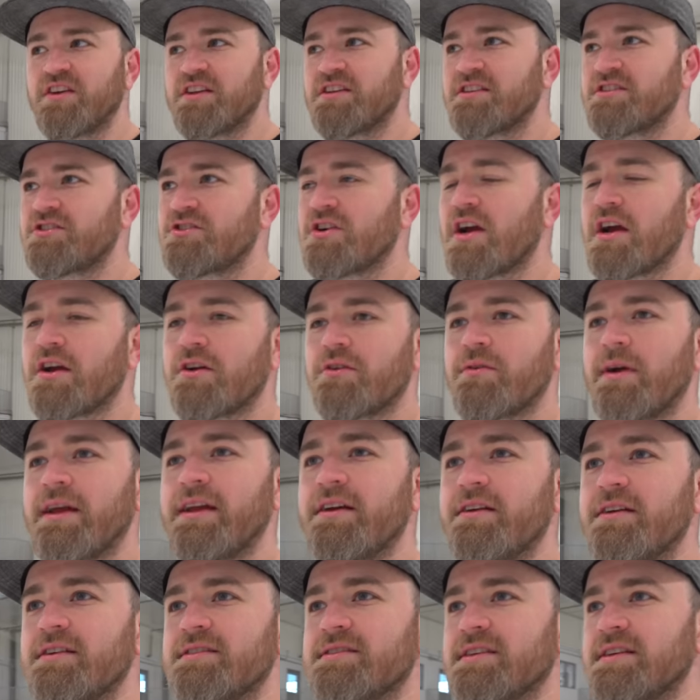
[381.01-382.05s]
fitness tracker right
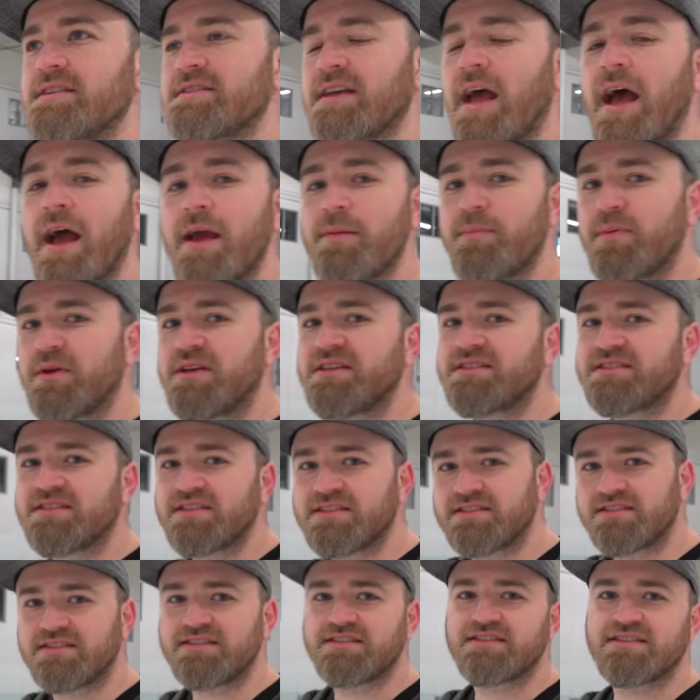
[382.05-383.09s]
here is, is
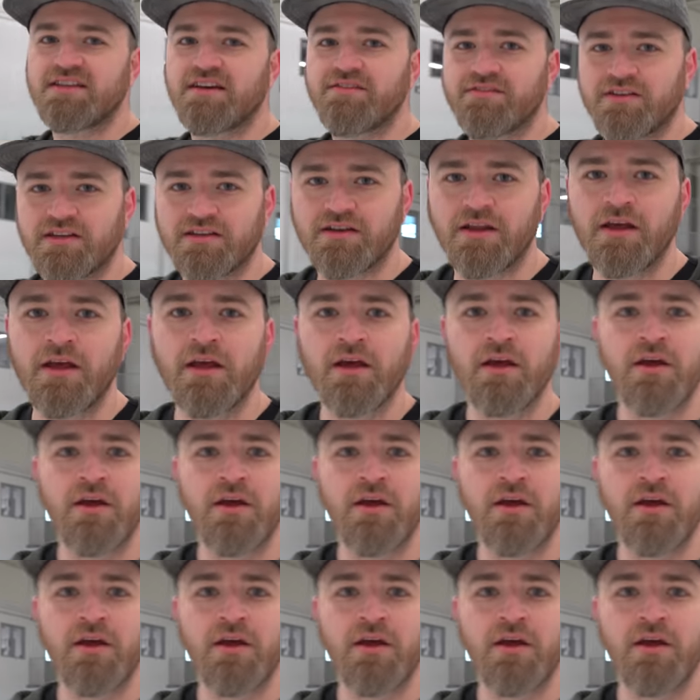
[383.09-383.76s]
IP67